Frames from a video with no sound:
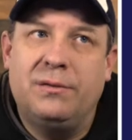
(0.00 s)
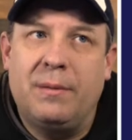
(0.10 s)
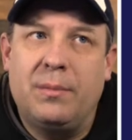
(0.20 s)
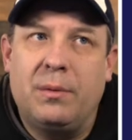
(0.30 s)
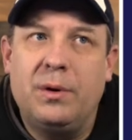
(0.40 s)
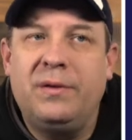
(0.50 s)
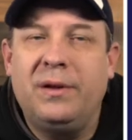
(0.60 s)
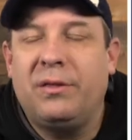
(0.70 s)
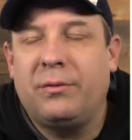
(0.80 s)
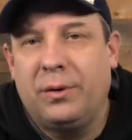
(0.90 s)
November
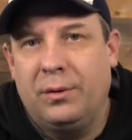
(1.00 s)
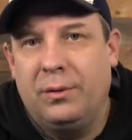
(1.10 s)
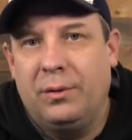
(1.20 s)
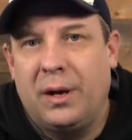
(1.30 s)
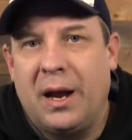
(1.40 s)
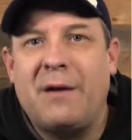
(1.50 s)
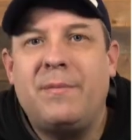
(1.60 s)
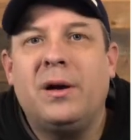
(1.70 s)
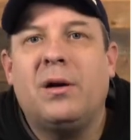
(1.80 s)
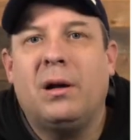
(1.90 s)
moving through, and
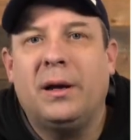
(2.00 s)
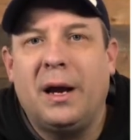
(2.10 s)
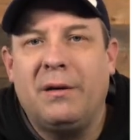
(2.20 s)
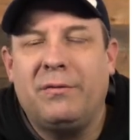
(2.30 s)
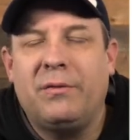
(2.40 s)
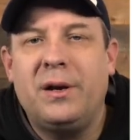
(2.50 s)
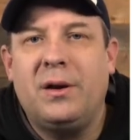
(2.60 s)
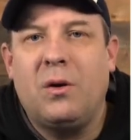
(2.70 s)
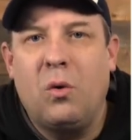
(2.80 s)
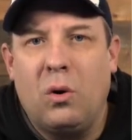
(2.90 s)
I've been calling
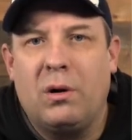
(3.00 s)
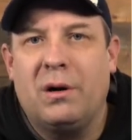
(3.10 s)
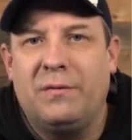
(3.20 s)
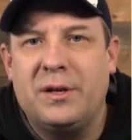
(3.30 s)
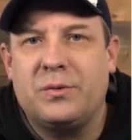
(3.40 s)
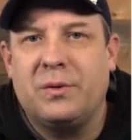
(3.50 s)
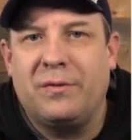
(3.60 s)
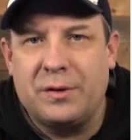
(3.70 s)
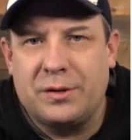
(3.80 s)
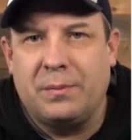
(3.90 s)
every corner of this
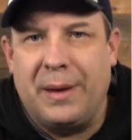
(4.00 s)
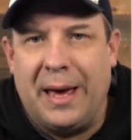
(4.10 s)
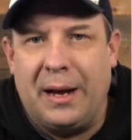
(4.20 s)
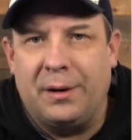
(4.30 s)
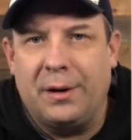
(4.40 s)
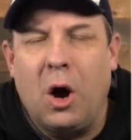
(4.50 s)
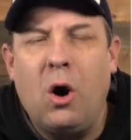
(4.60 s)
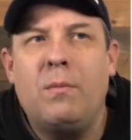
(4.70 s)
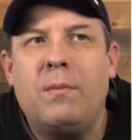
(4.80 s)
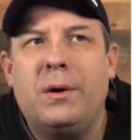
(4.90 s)
reversal pattern
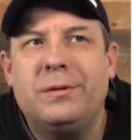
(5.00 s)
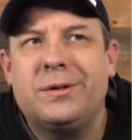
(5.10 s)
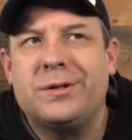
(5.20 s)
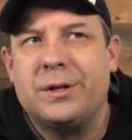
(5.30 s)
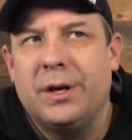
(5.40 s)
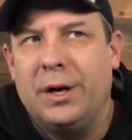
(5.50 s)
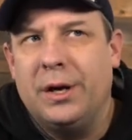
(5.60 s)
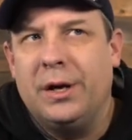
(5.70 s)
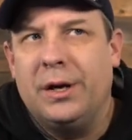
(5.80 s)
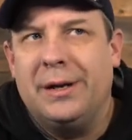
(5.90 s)
almost,
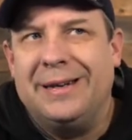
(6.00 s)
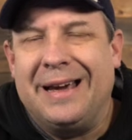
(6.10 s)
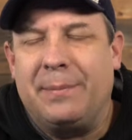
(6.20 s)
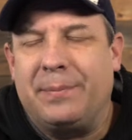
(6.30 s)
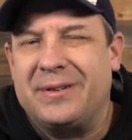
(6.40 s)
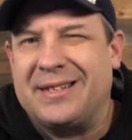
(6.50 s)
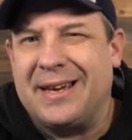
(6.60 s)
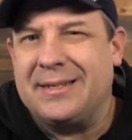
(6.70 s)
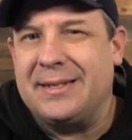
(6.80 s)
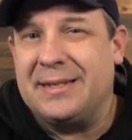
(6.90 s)
not
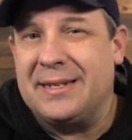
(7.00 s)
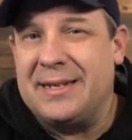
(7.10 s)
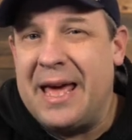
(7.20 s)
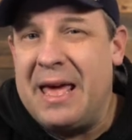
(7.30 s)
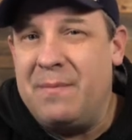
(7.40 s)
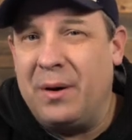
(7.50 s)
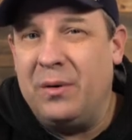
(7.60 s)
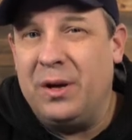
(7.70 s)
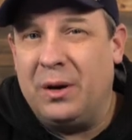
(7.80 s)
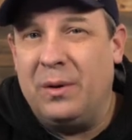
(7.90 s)
precisely to the day,
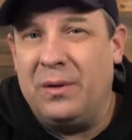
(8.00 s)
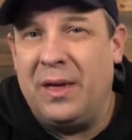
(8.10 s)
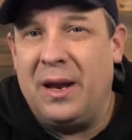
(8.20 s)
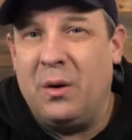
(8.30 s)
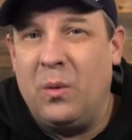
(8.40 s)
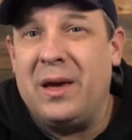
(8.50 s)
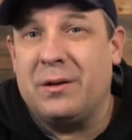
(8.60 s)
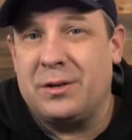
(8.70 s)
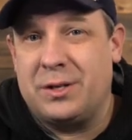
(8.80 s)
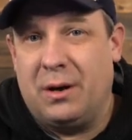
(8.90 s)
but within a
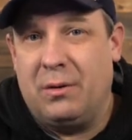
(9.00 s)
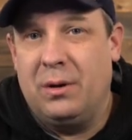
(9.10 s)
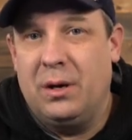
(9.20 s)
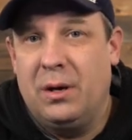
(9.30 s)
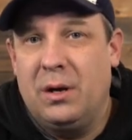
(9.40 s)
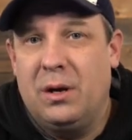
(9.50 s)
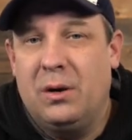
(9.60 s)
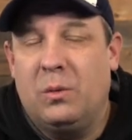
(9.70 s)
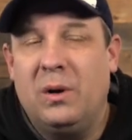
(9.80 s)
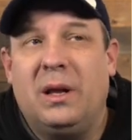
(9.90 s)
week or so.
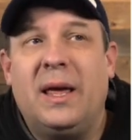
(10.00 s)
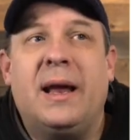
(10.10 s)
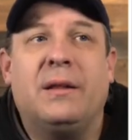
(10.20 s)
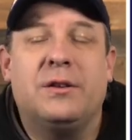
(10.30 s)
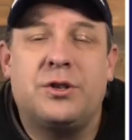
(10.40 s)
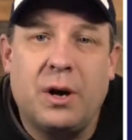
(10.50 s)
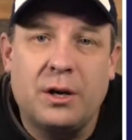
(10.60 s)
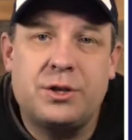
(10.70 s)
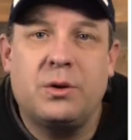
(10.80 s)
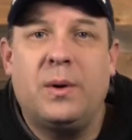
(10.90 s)
We laid out the
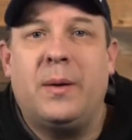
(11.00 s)
structure.